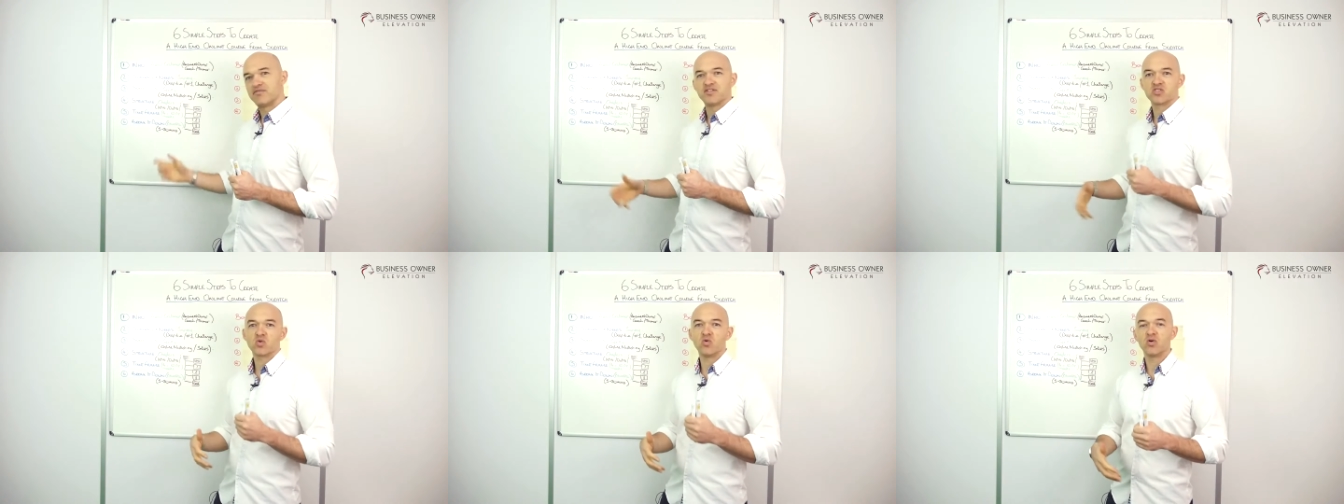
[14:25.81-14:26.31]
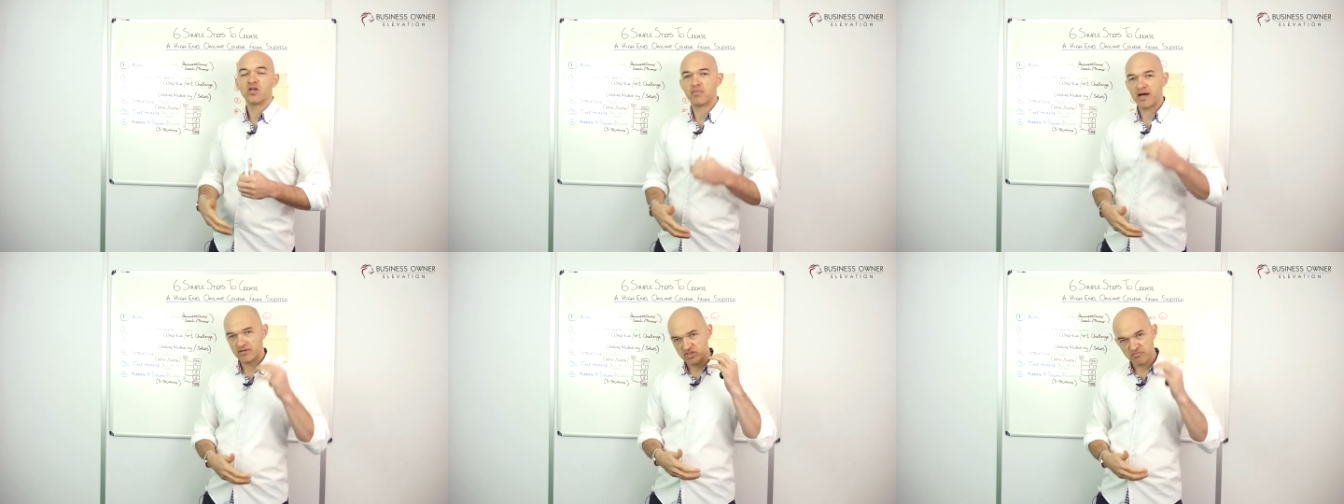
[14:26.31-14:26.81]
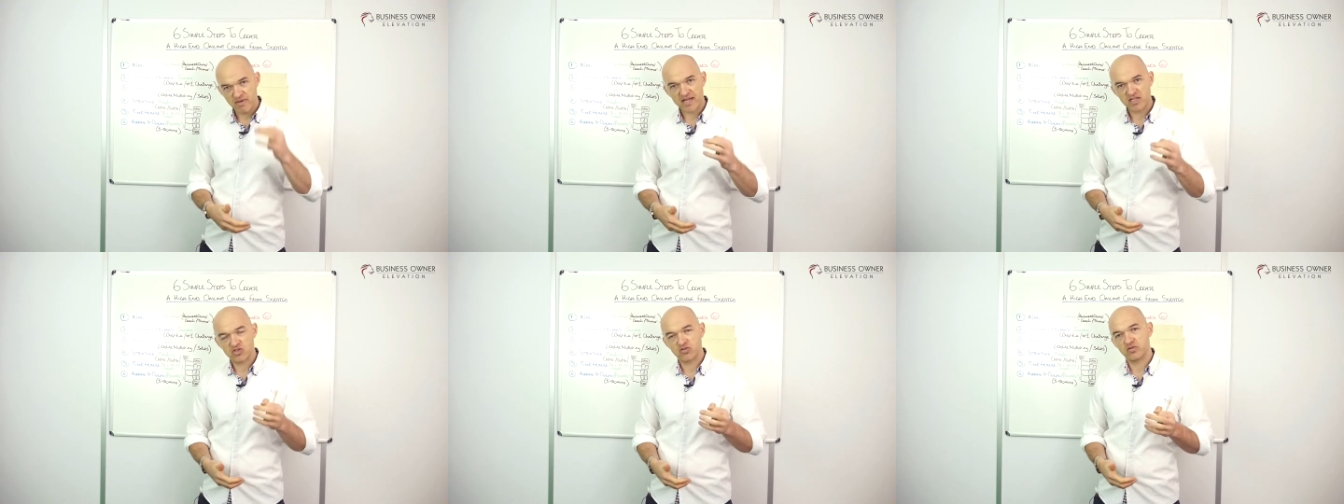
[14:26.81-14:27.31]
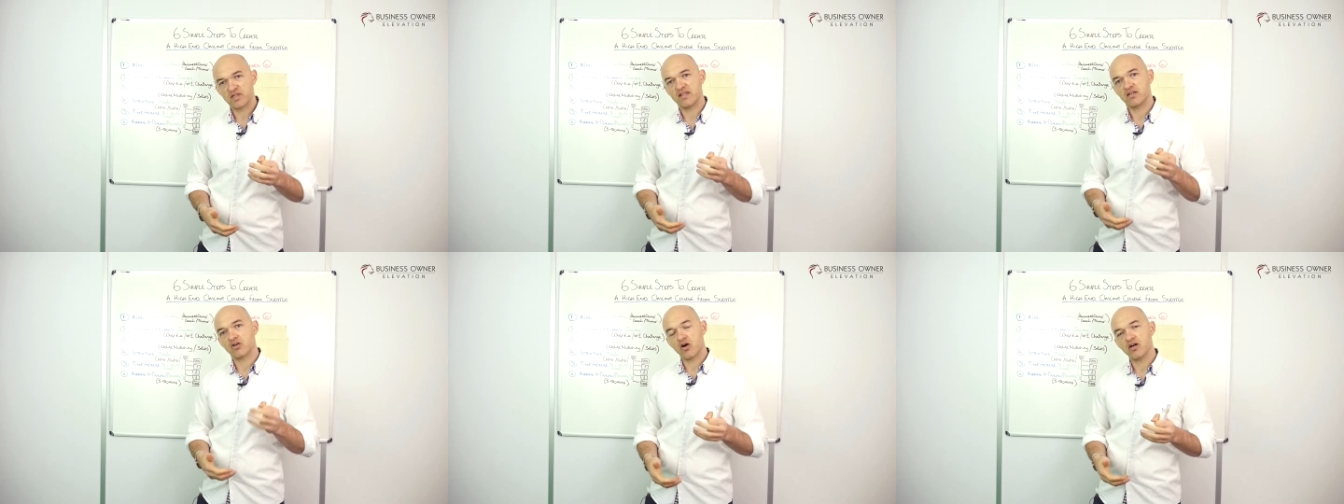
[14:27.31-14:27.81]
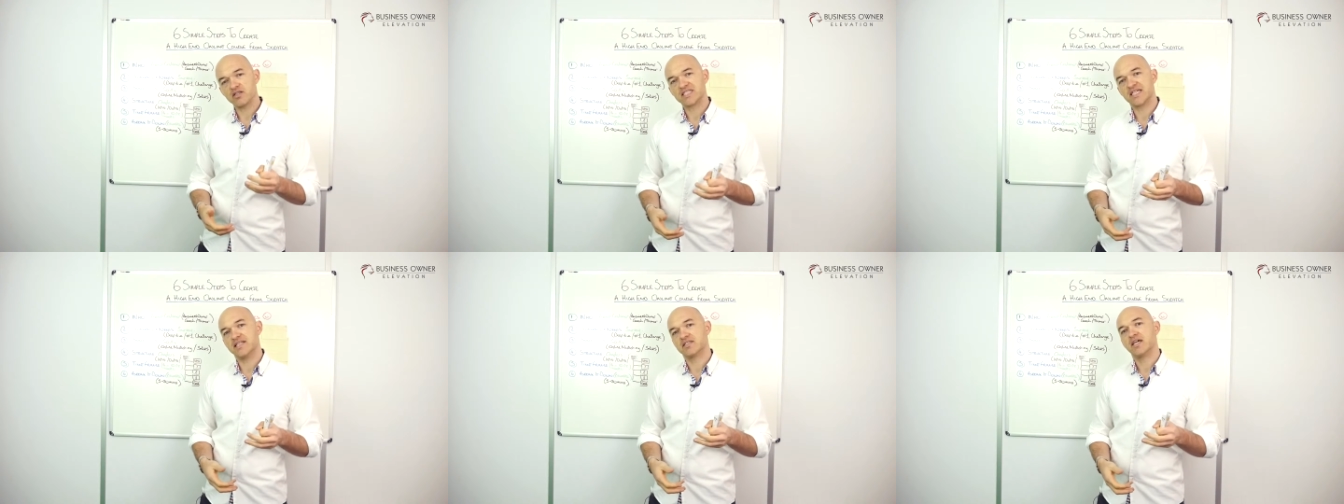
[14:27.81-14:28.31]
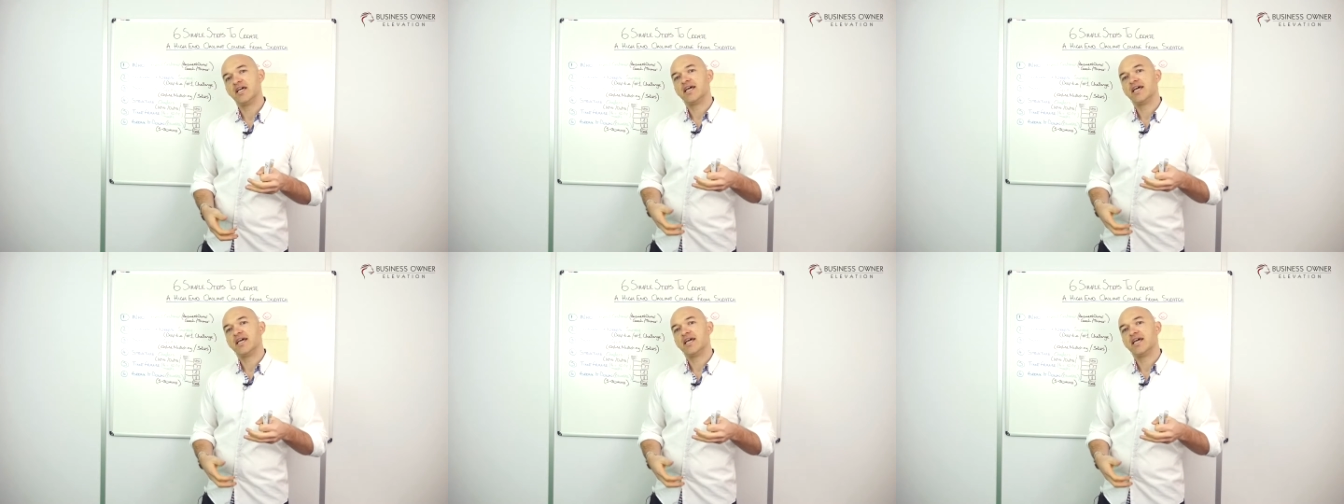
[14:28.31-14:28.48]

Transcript: It's all about just making sure that the content